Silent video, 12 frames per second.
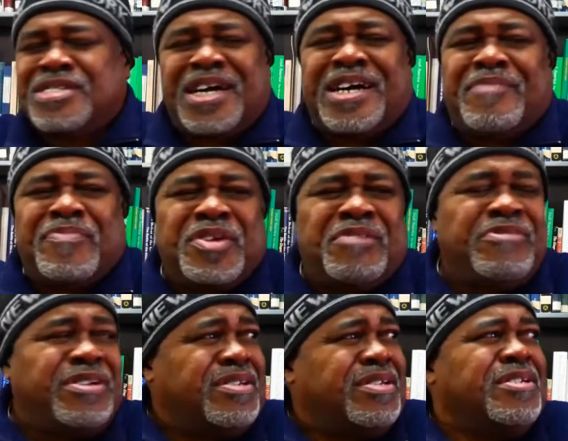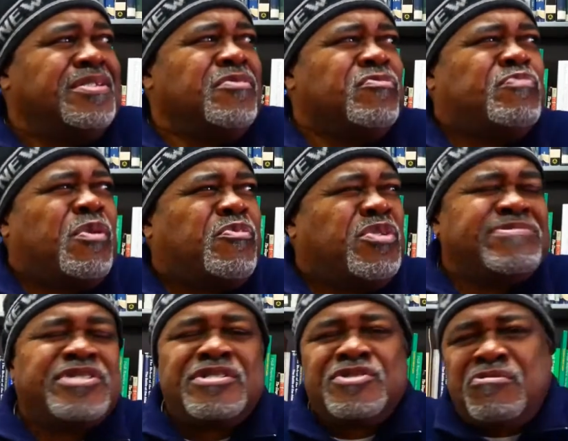the time. Every, yeah. but we
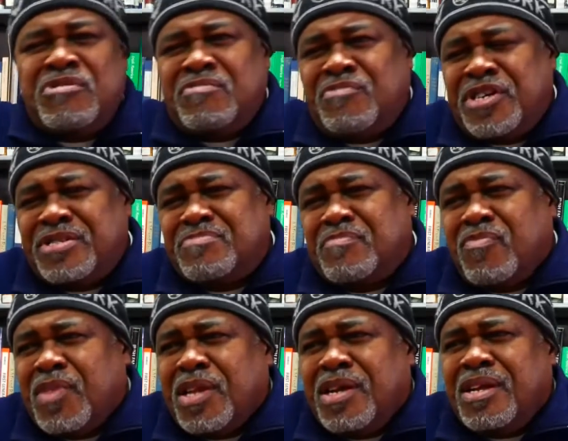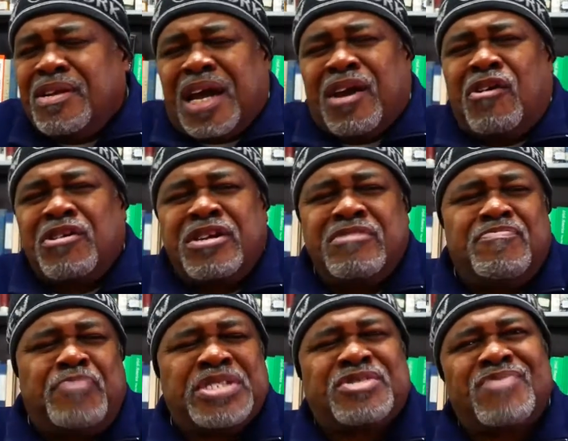was gonna do it with like all of the
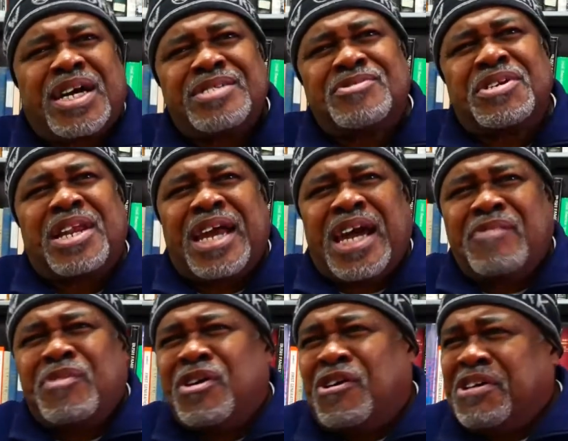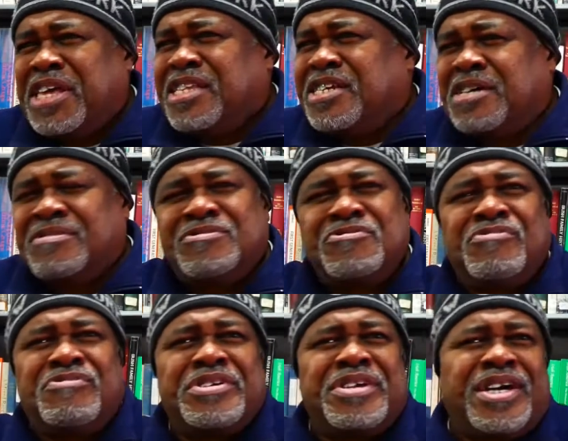best riders on the line. We all get together and do it
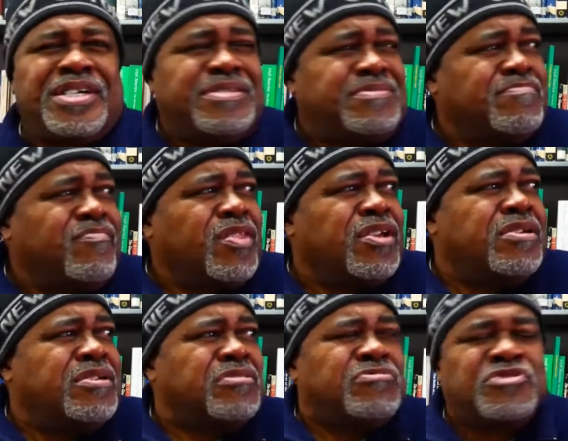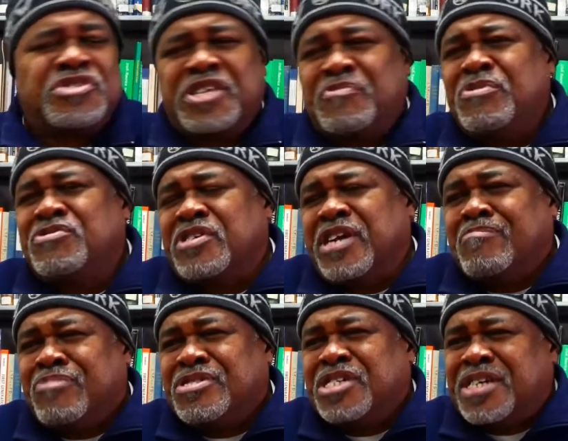one night. Yeah, we was gonna we was gonna
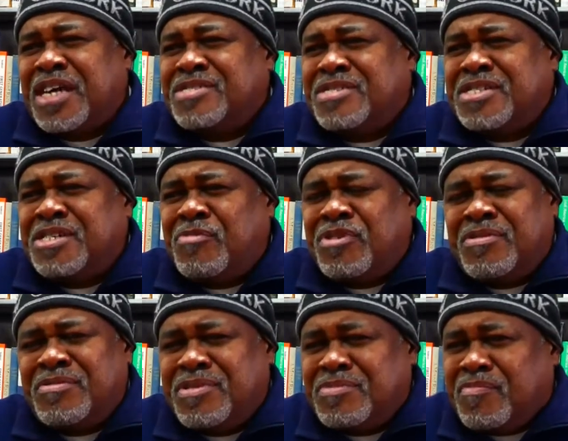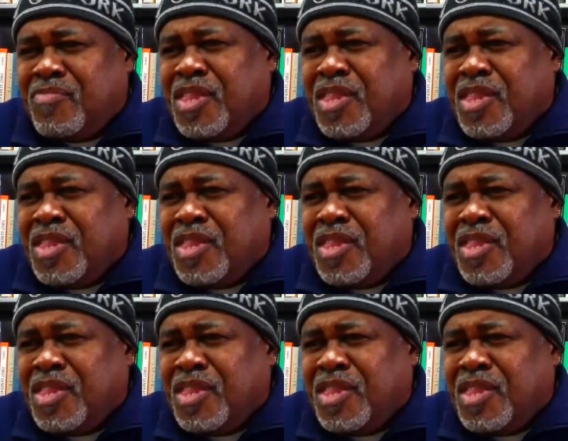get Butch and Casey and them, and